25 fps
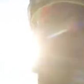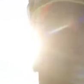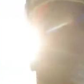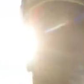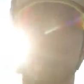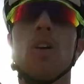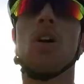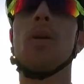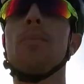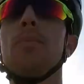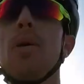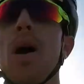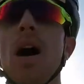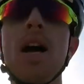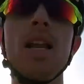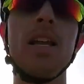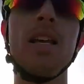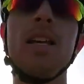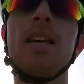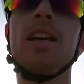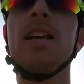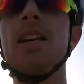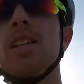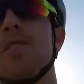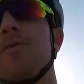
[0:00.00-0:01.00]
Your
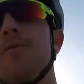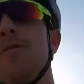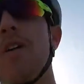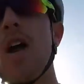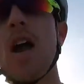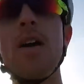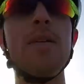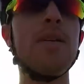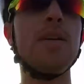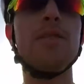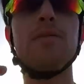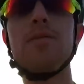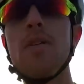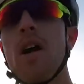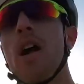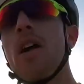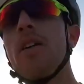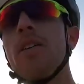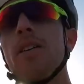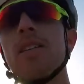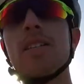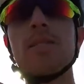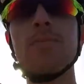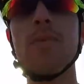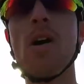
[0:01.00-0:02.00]
body is very,
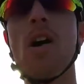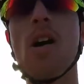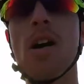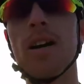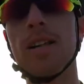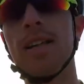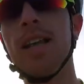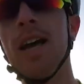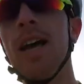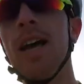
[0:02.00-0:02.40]
very smart.